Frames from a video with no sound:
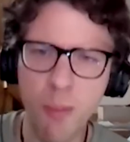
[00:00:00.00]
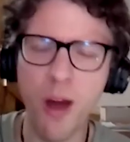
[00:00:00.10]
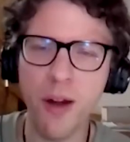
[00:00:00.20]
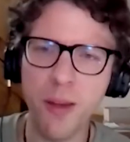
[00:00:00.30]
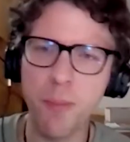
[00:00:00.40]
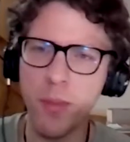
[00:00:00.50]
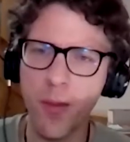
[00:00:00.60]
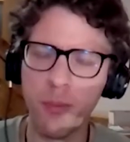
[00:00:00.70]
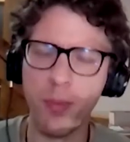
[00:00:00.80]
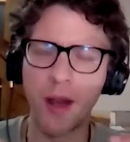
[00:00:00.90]
part
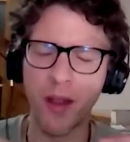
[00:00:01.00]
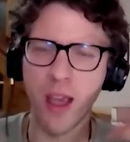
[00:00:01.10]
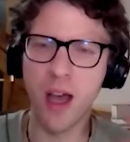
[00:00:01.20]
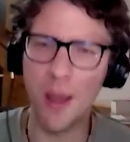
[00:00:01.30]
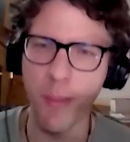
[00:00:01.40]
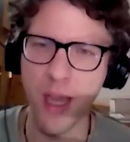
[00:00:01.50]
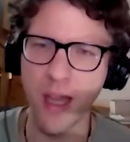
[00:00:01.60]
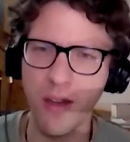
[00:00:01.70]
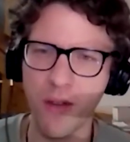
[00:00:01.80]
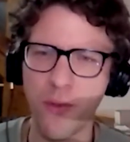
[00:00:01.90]
of the eye
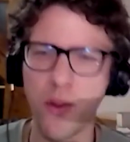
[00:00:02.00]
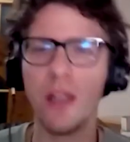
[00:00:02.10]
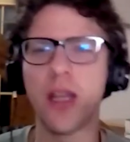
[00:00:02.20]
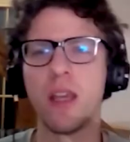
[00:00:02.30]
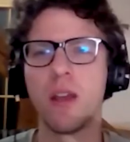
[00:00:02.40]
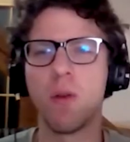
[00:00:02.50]
pain you're feeling,